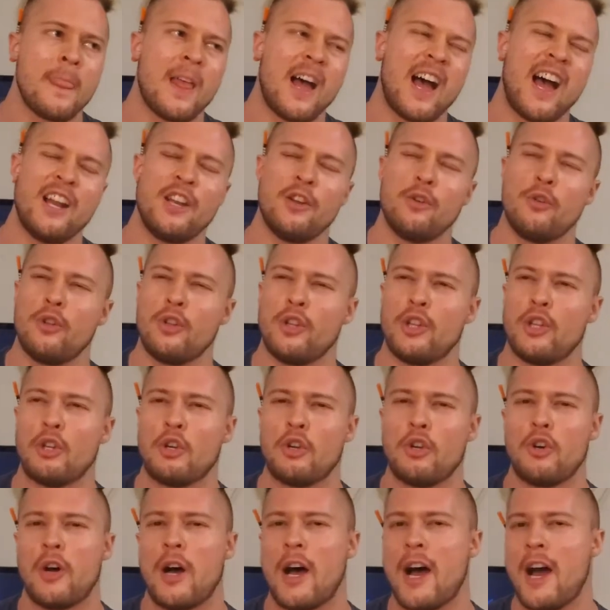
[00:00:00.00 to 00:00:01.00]
I do a
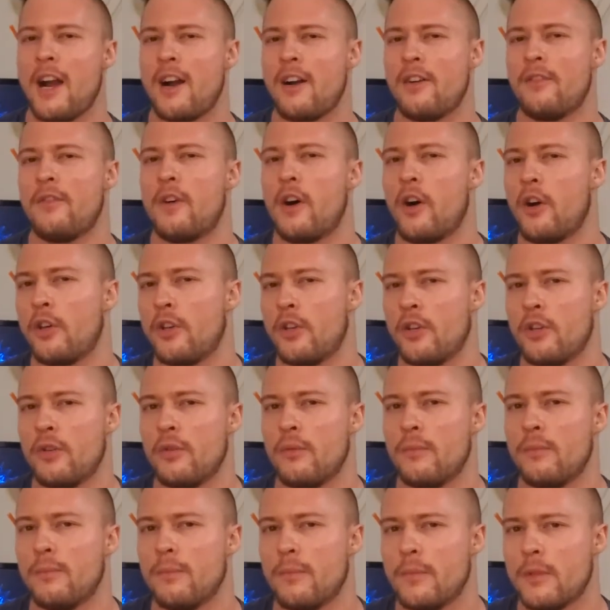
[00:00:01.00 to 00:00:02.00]
little higher
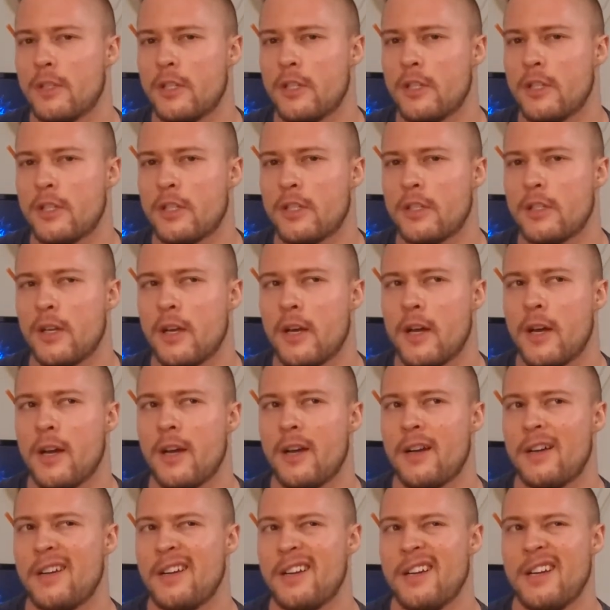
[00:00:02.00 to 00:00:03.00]
volume, just I